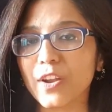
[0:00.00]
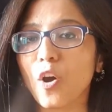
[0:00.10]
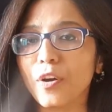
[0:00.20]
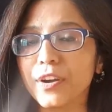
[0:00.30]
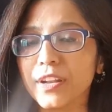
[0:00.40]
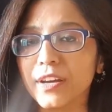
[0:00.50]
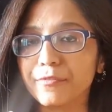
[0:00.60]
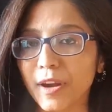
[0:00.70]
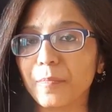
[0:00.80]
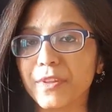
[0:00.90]
on
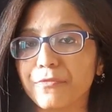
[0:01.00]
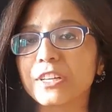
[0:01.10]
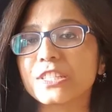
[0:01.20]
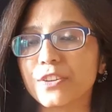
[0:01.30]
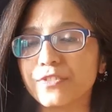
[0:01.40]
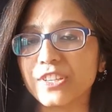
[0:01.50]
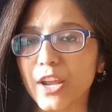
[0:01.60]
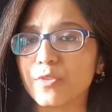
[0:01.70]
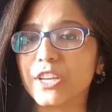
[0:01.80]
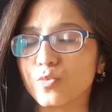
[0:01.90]
from the 1st of
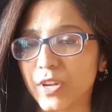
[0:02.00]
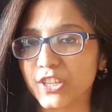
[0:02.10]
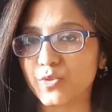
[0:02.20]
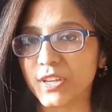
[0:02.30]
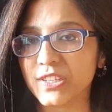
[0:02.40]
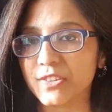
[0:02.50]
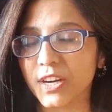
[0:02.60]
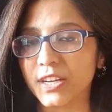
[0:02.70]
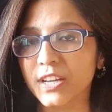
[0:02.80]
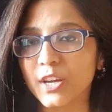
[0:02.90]
January 2021.